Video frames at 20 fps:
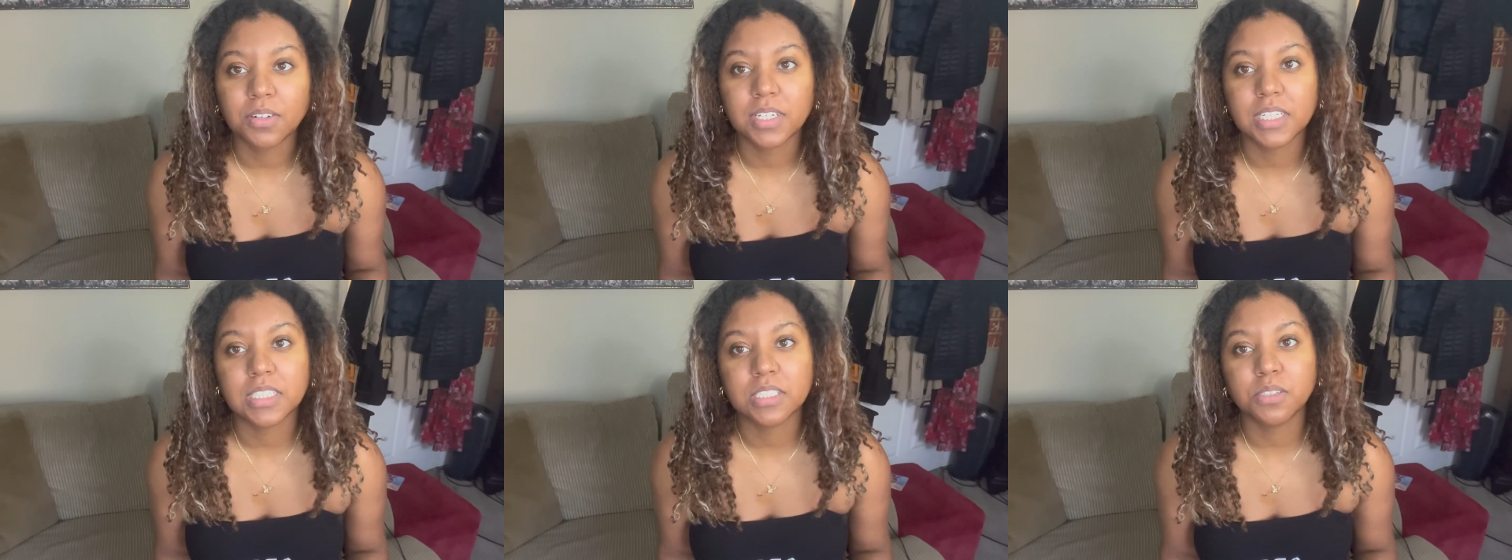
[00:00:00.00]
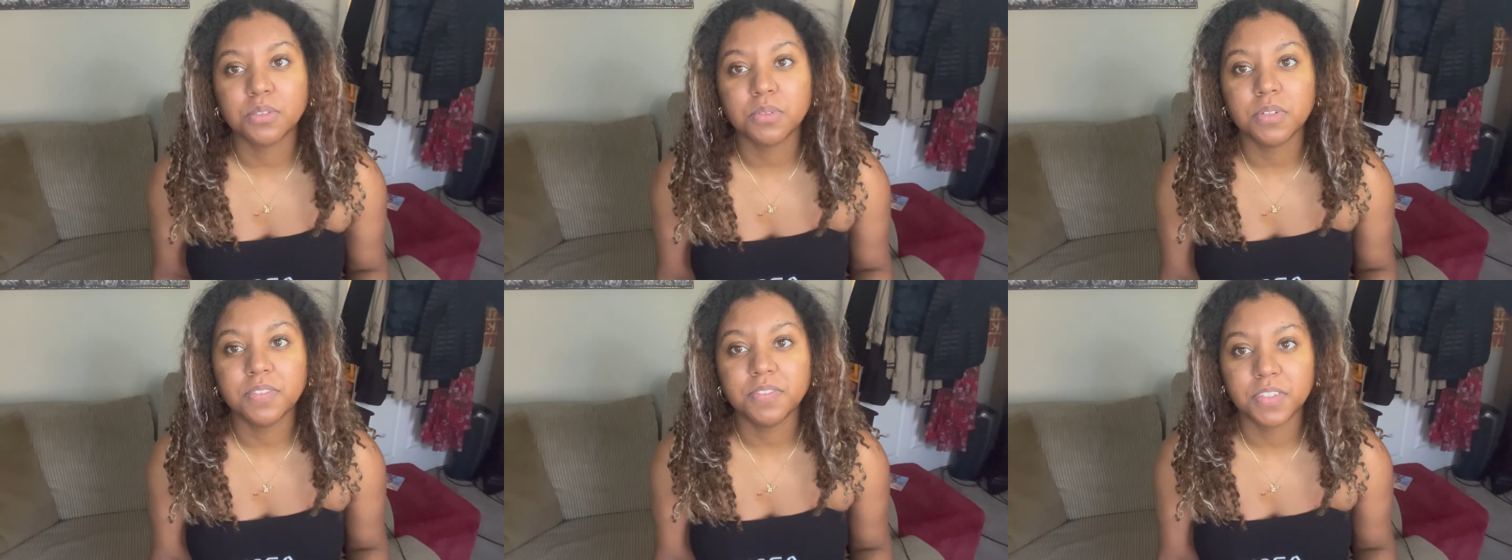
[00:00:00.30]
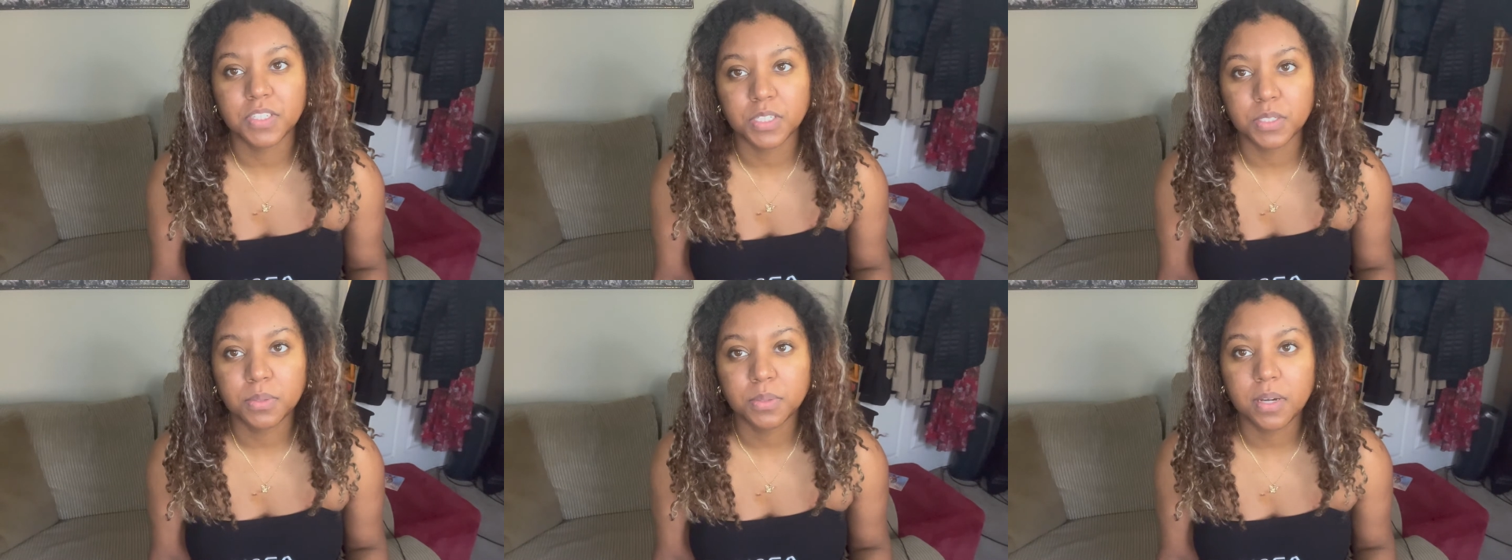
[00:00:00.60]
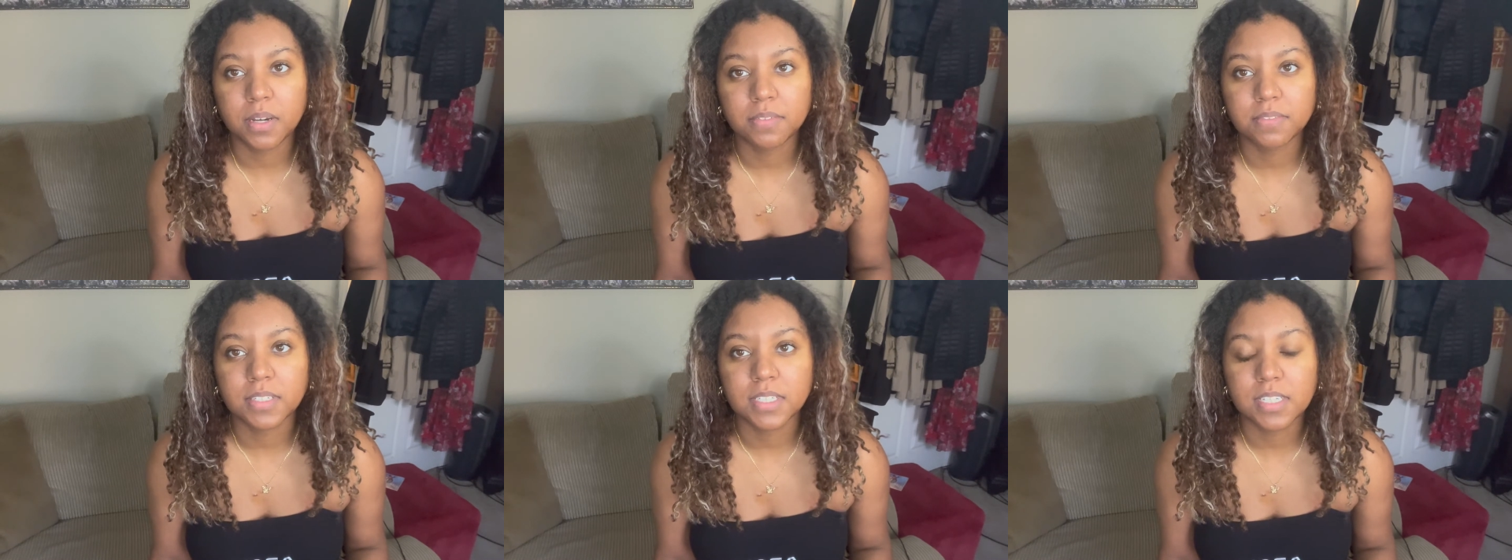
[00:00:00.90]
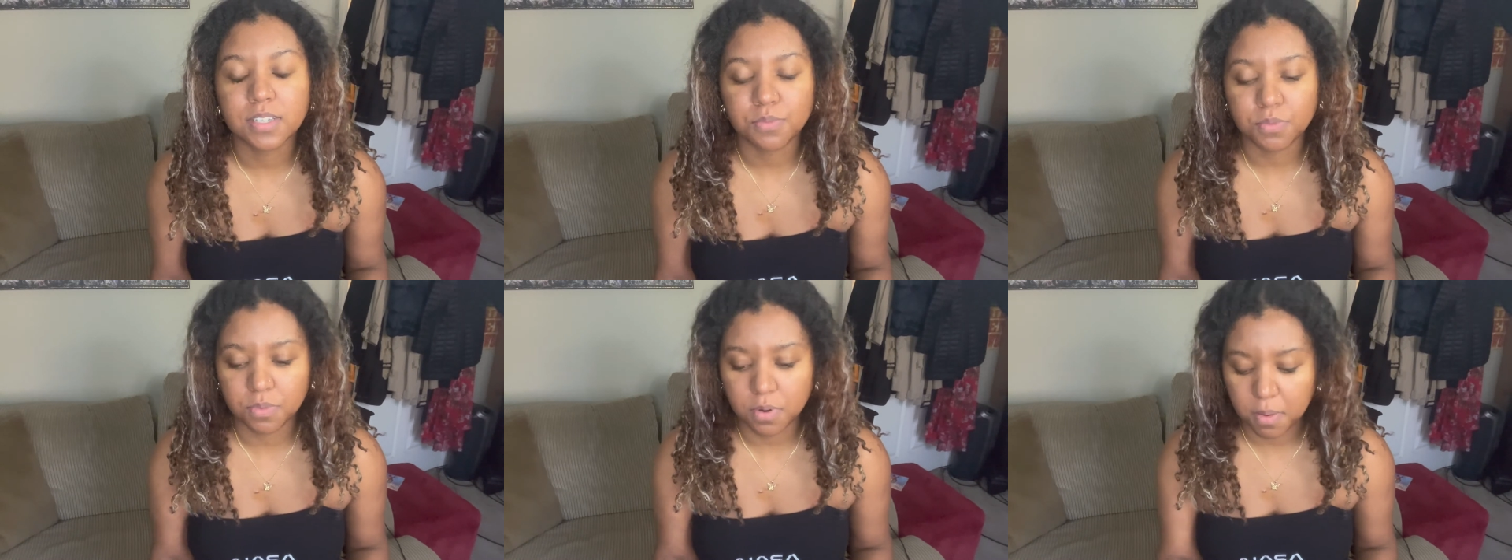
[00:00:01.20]
is a review of
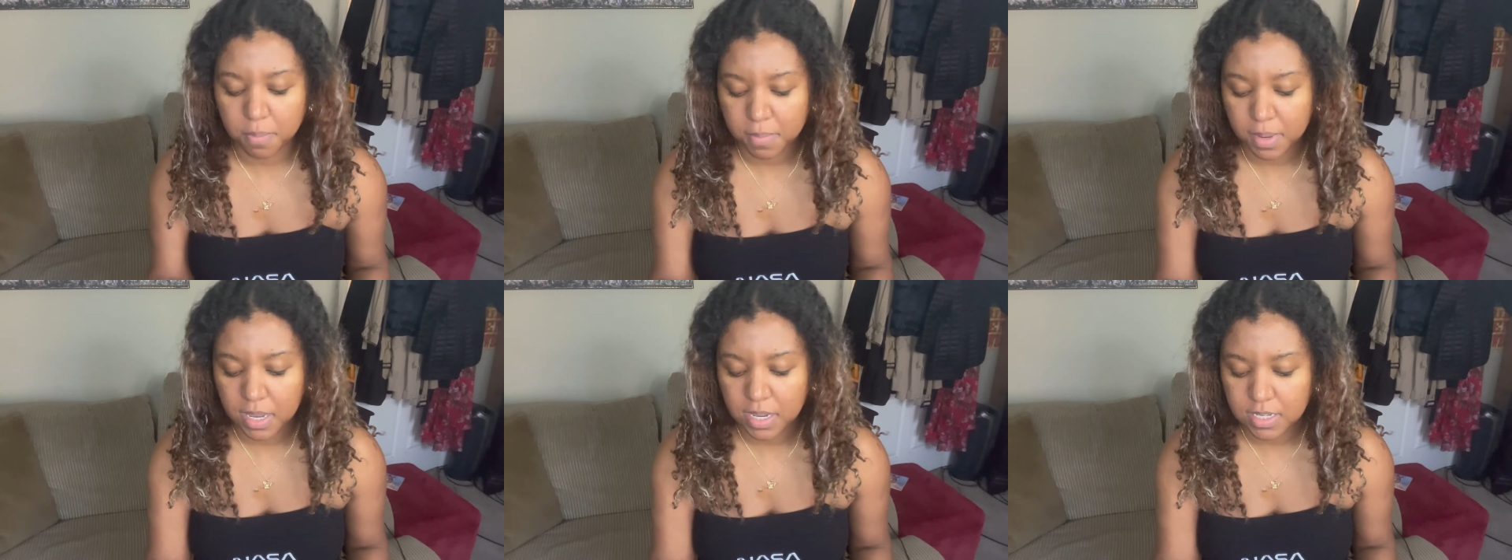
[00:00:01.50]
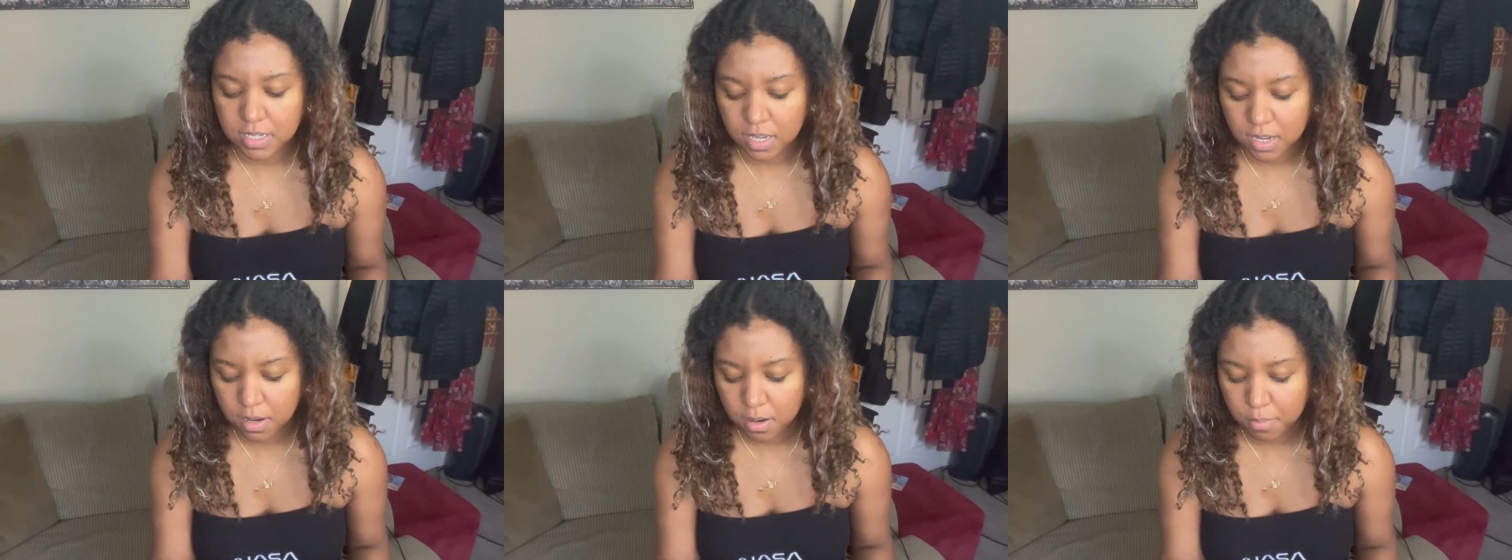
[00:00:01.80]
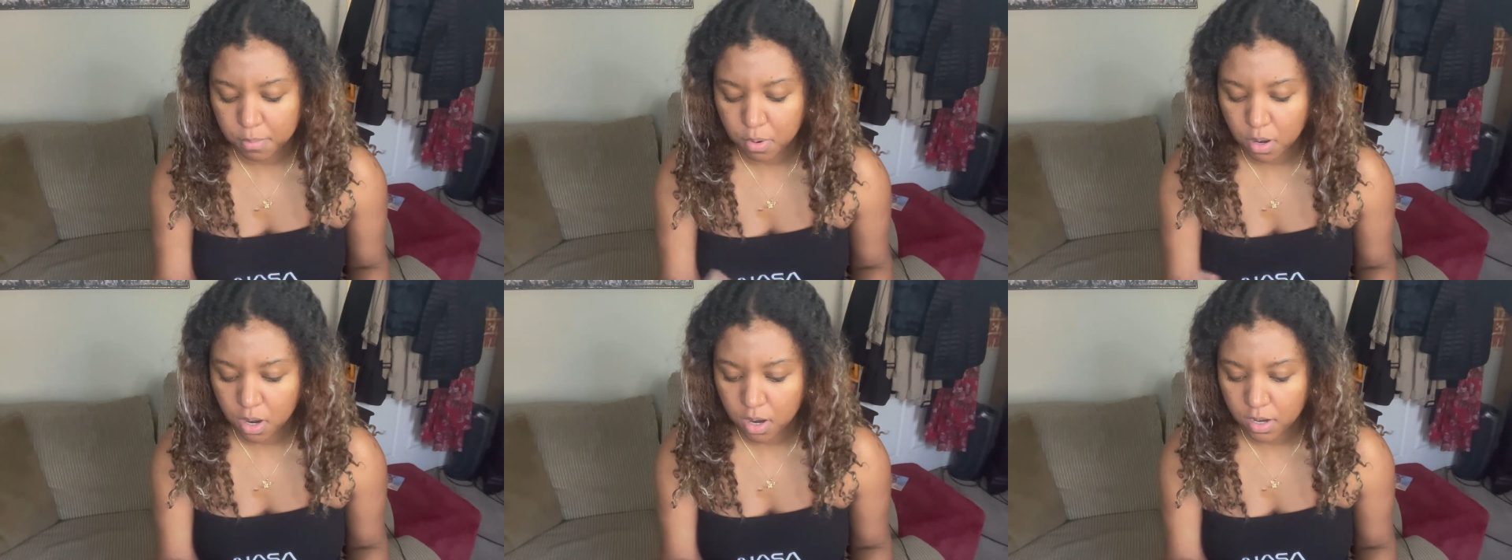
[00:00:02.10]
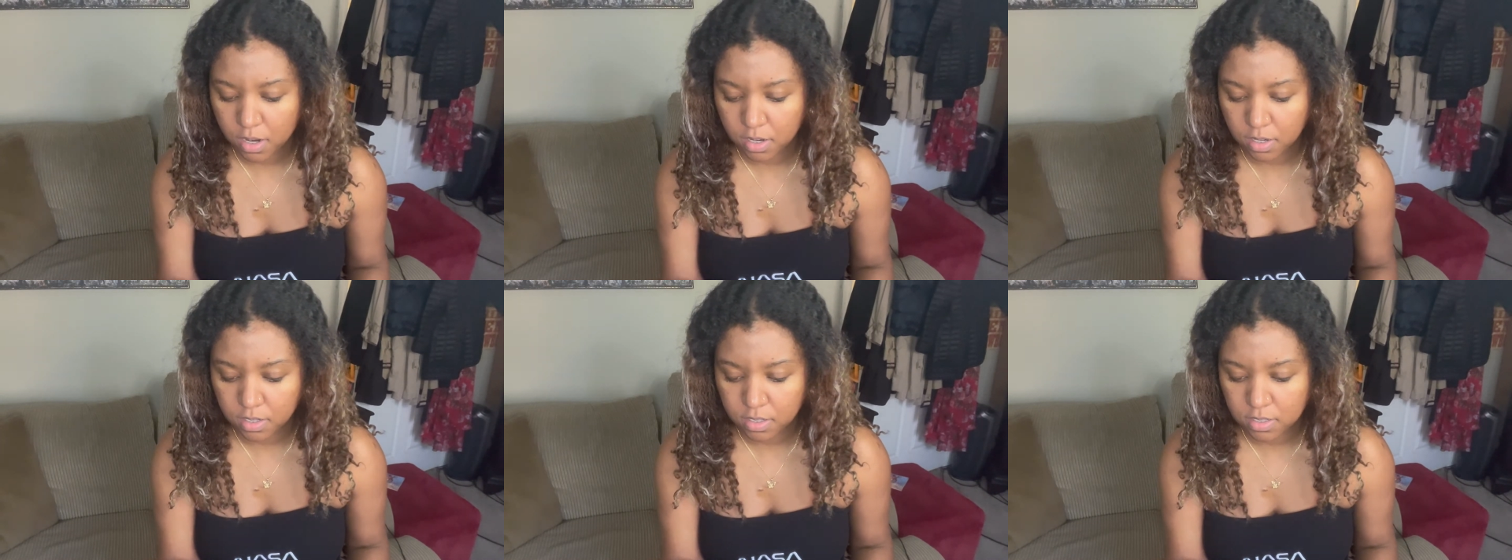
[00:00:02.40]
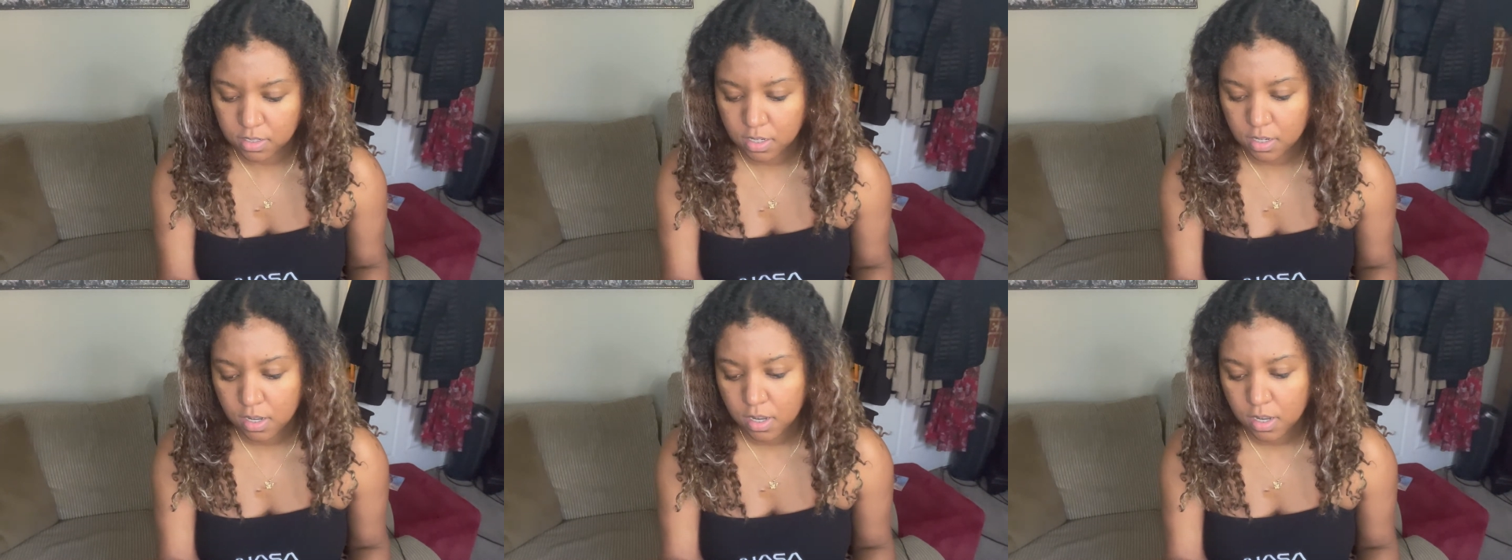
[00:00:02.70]
this amazing product